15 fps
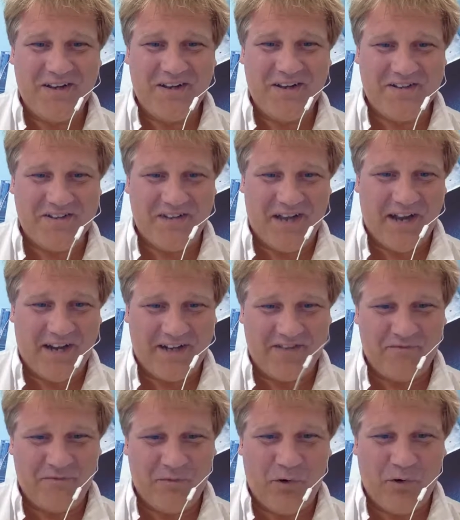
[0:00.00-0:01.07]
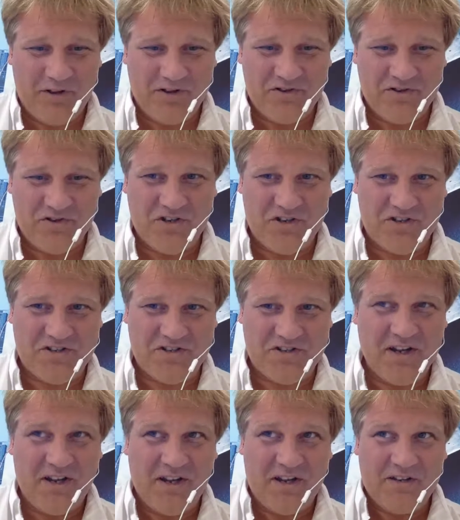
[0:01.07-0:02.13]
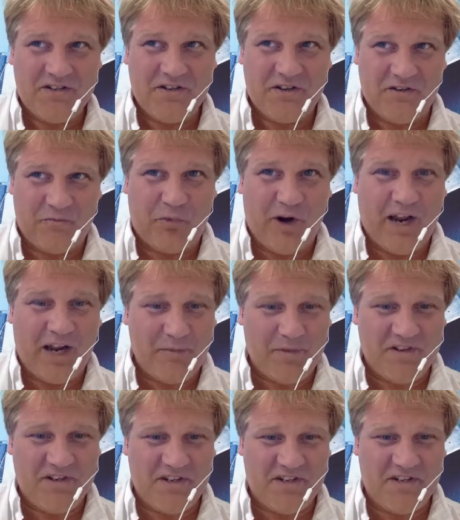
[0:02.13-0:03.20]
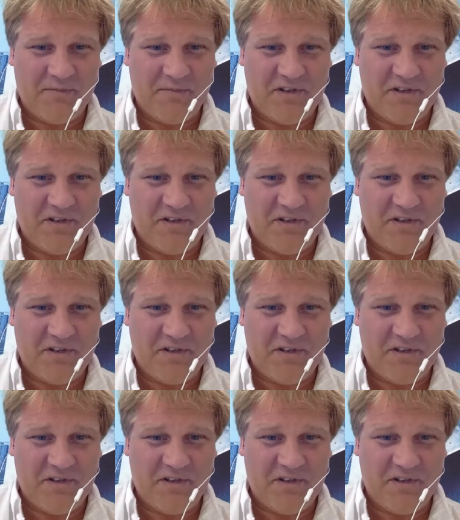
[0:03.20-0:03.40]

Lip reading: an act of more than just sort of pragmatism.